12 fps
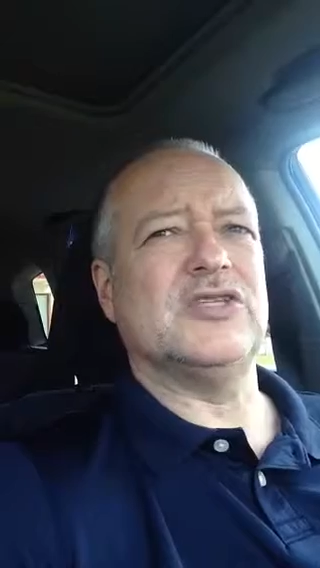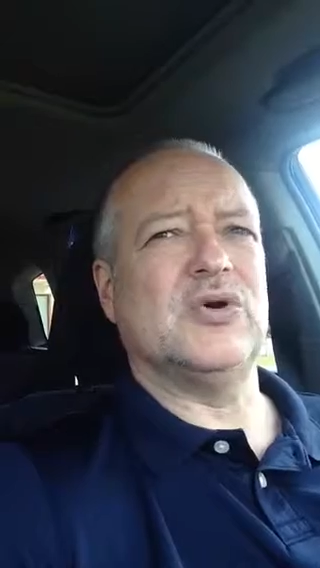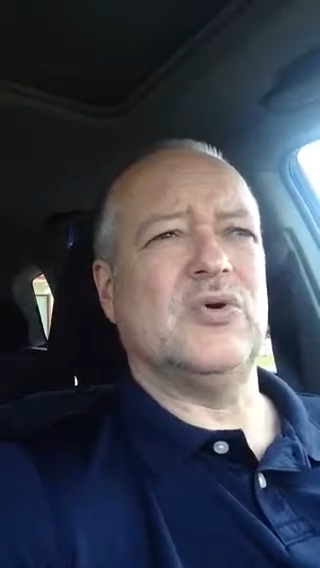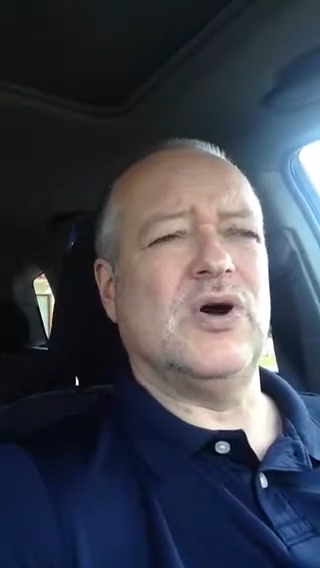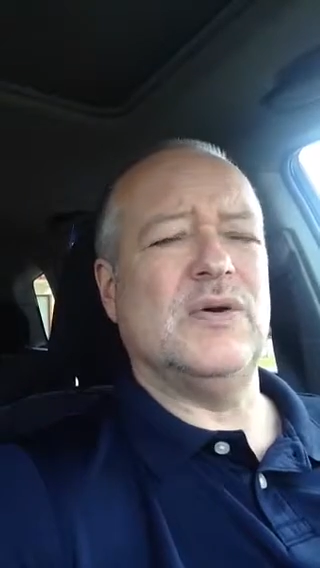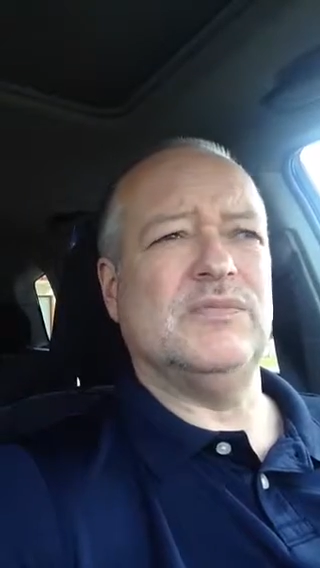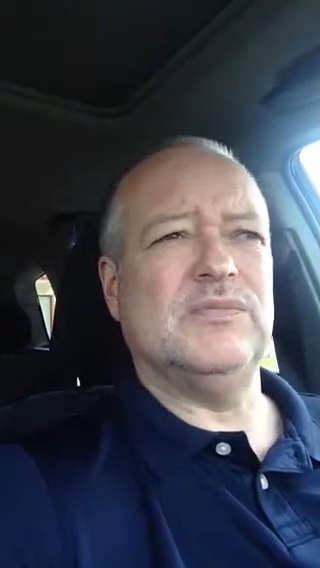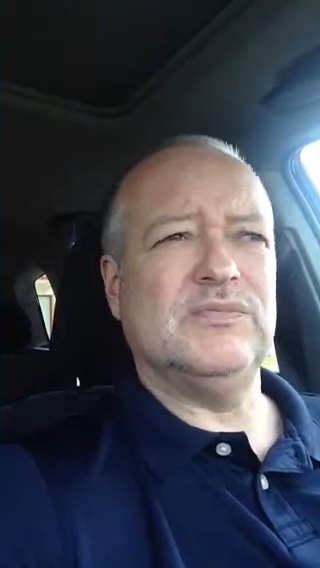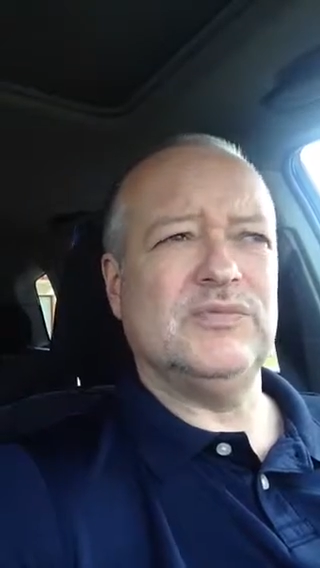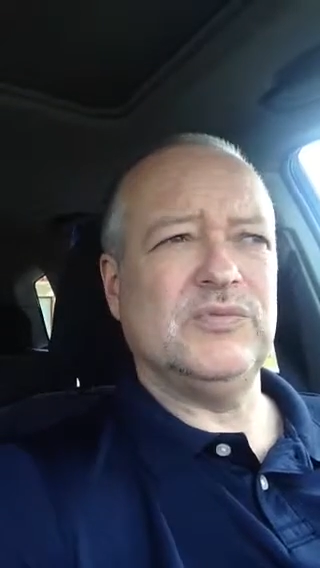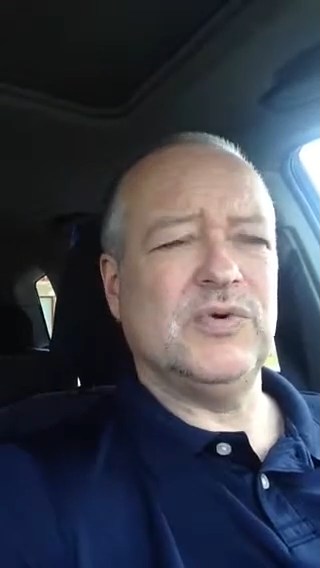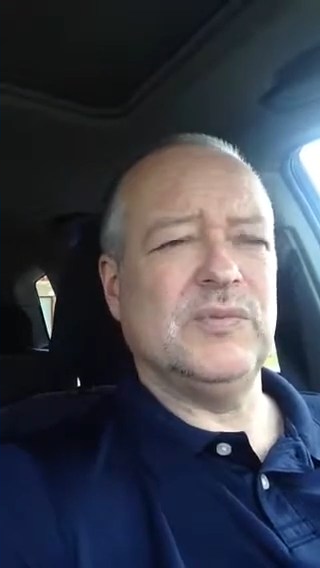So
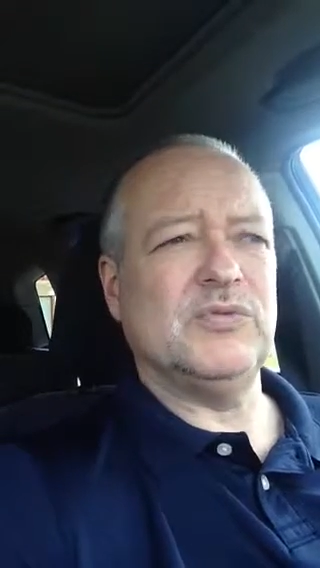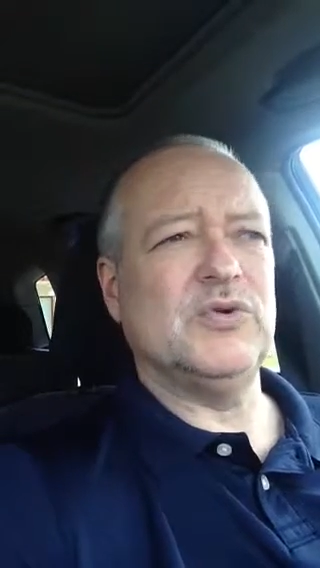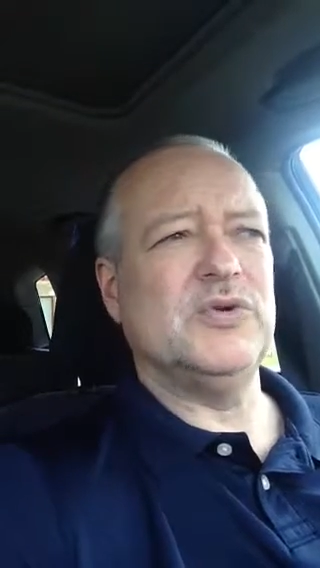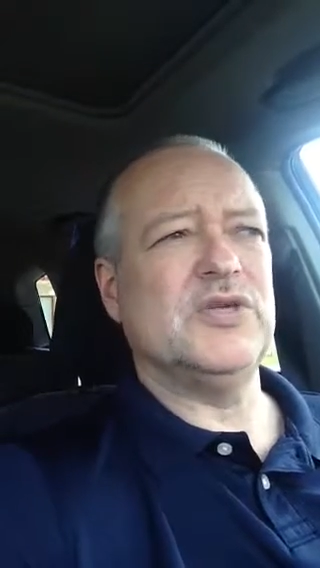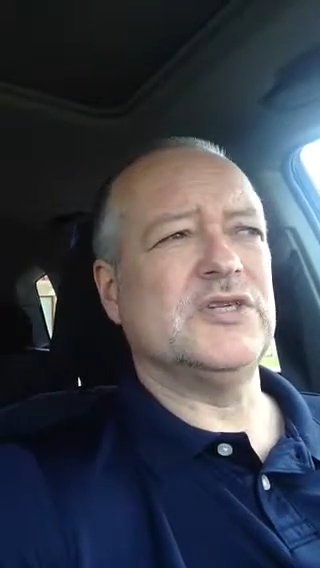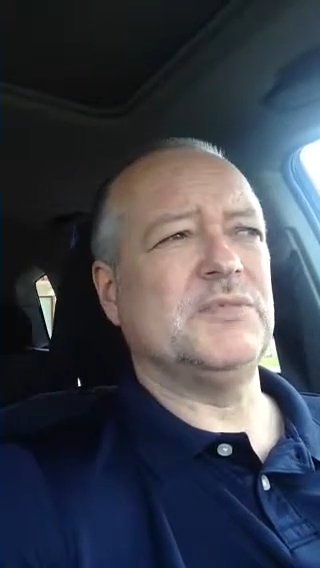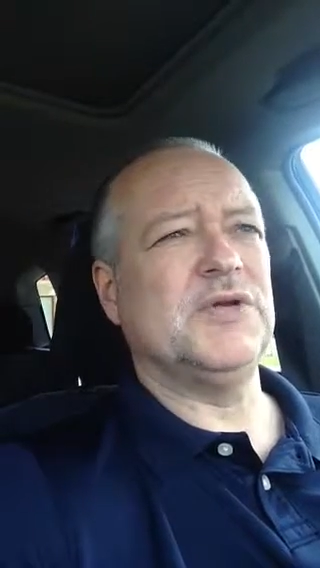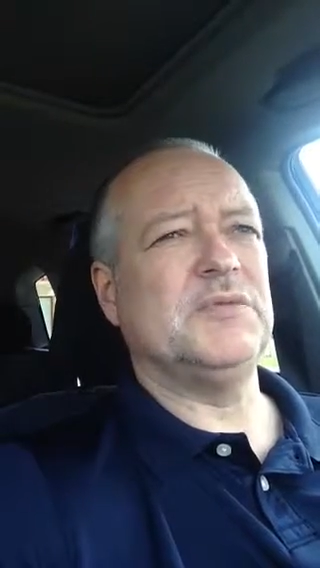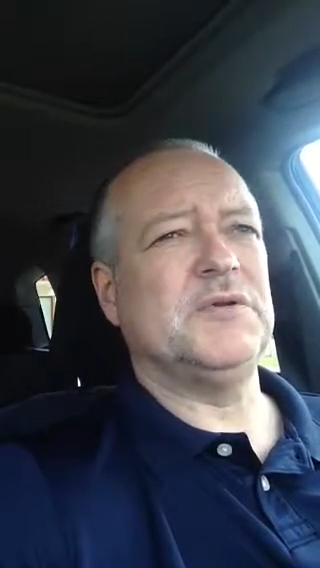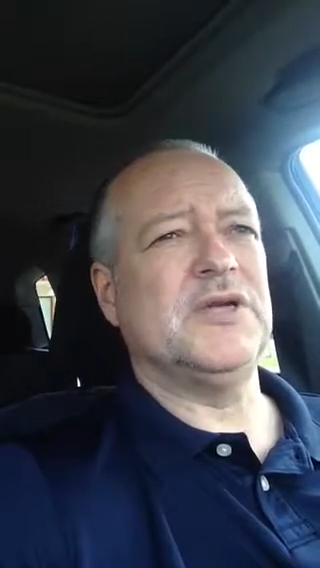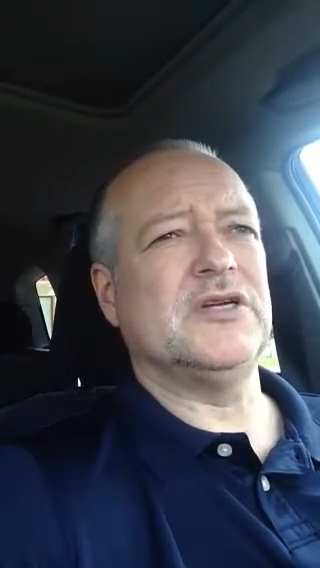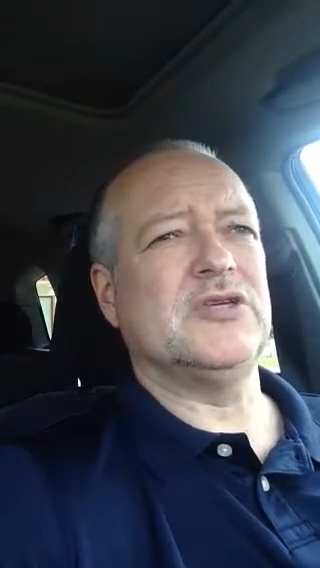what I'm doing is I'm
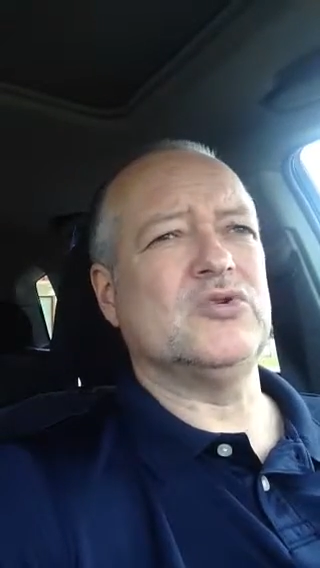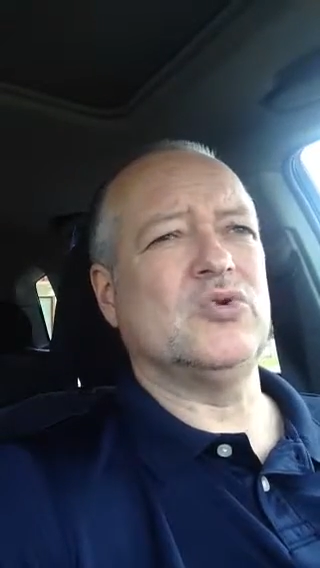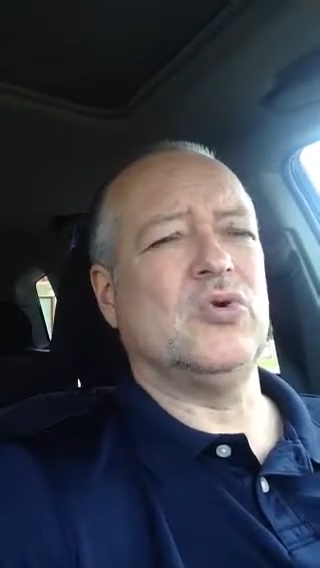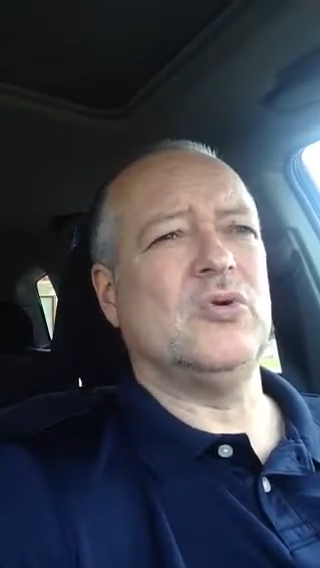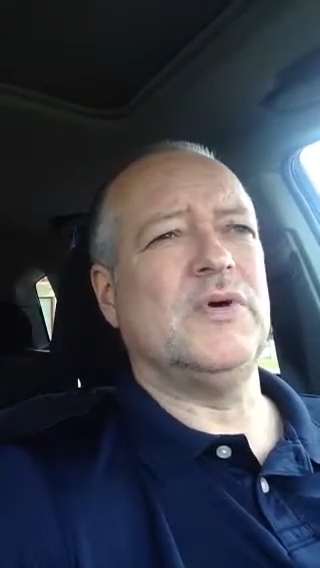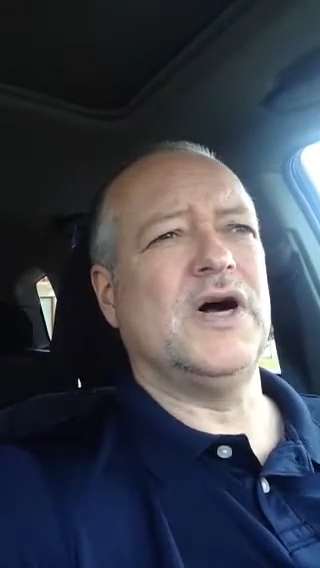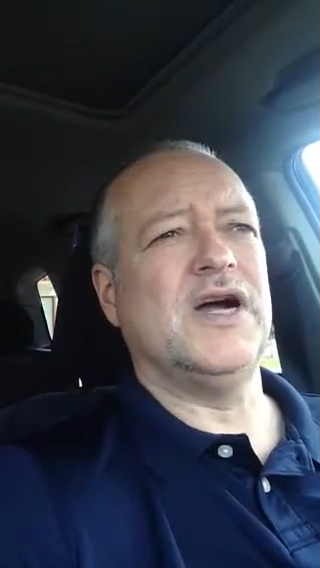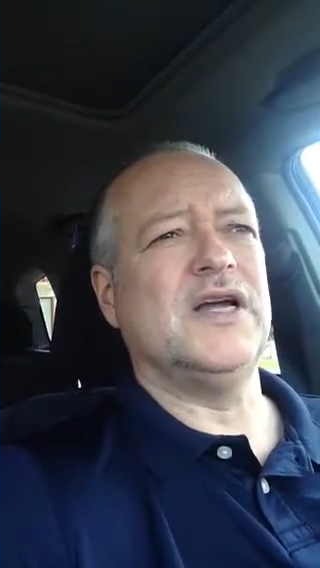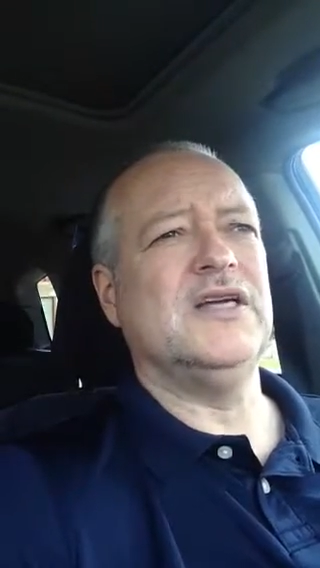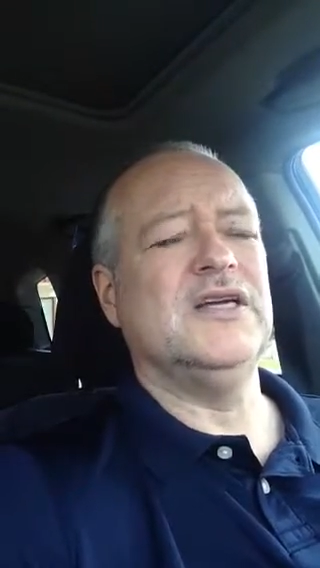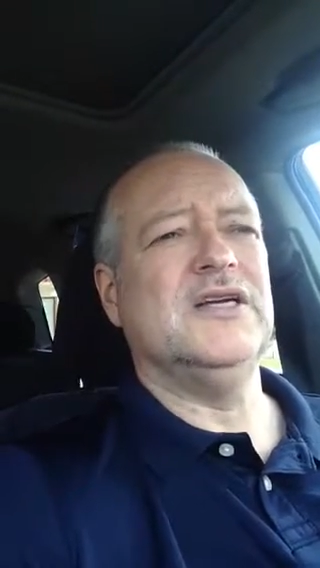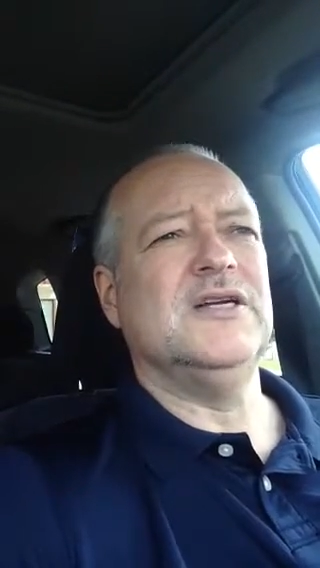manipulating control by,